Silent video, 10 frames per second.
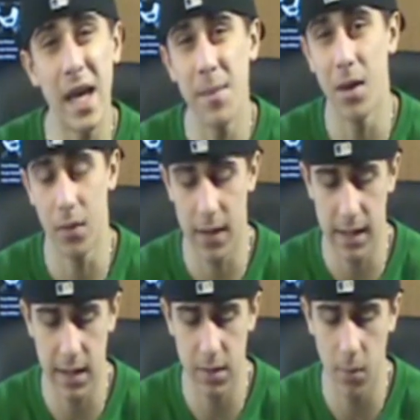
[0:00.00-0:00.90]
aiming with
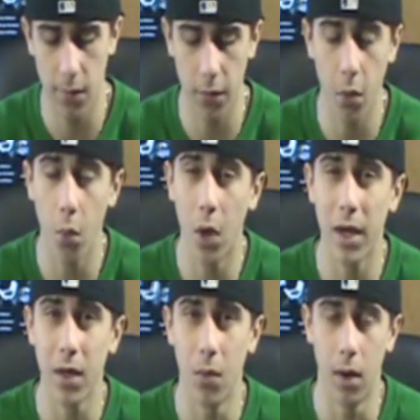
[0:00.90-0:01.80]
that. That's more for the
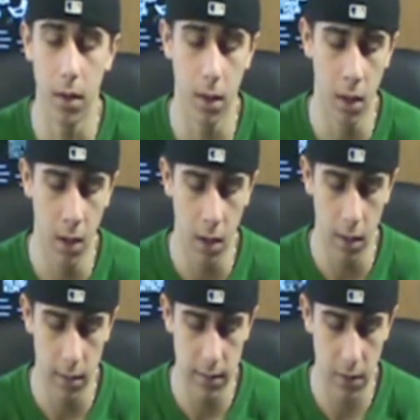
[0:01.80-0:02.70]
running one.
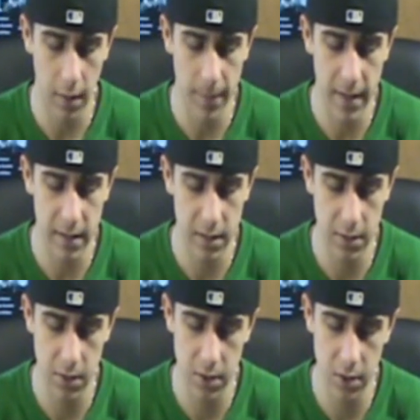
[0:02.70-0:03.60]
So I'm not
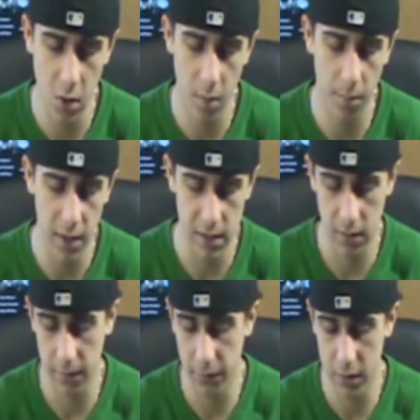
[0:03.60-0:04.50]
so impressed
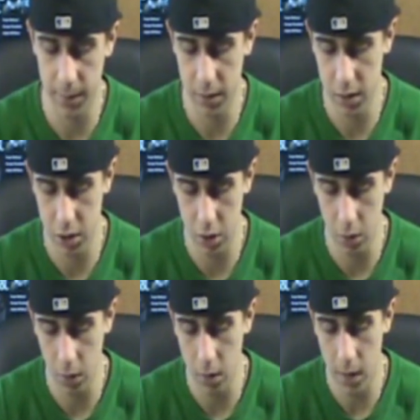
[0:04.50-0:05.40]
with the first-person
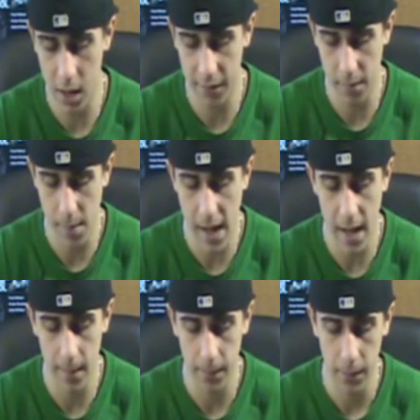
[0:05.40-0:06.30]
shooter one right off the
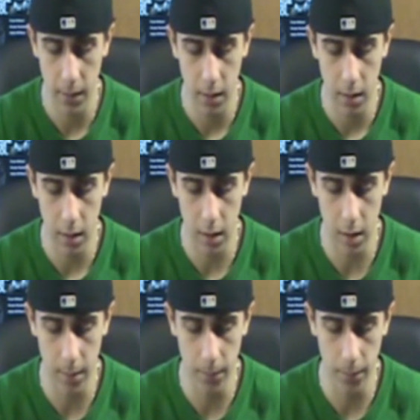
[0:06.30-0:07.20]
bat,
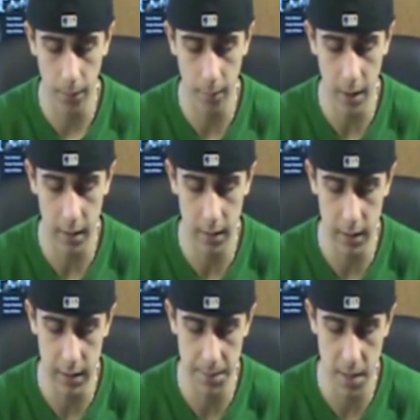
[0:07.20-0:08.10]
but
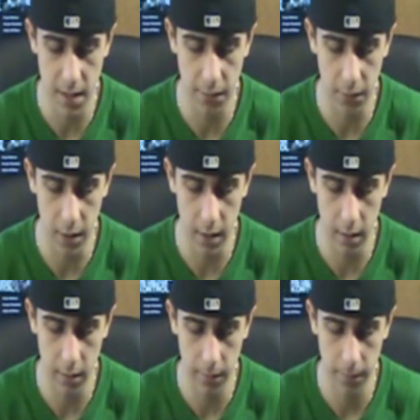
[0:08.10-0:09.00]
the Speed
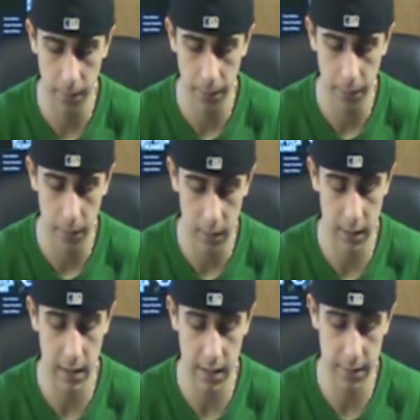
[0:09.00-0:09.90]
Freak,
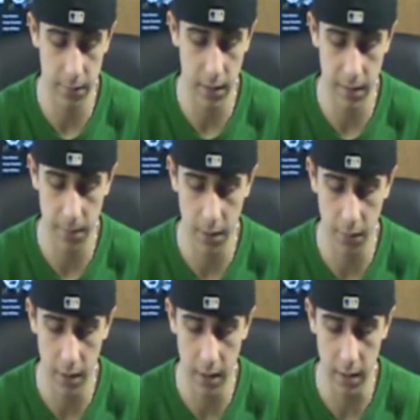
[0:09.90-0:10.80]
that's pretty
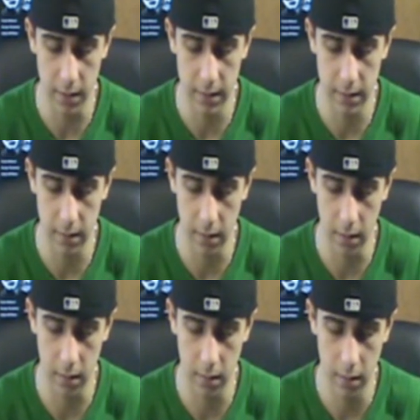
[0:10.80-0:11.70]
ridiculous.
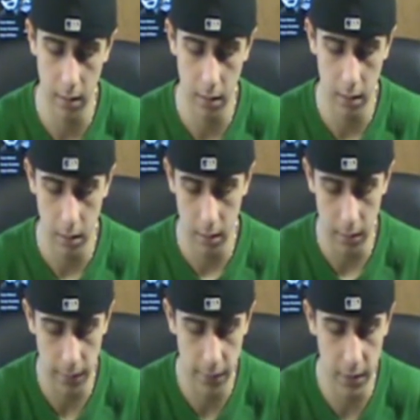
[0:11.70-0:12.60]
The
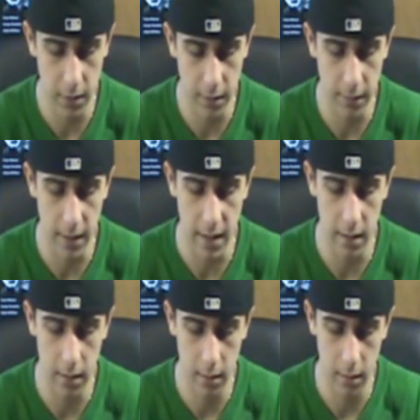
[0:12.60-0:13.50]
feeling of that,